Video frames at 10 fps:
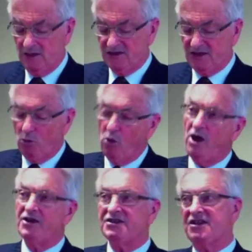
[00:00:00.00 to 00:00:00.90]
So
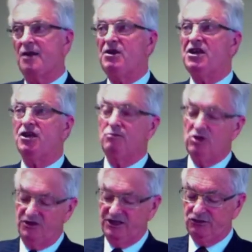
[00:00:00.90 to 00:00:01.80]
why do so many
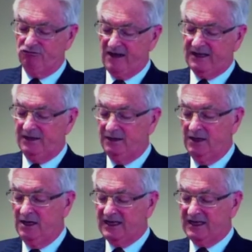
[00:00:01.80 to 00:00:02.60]
communities reckon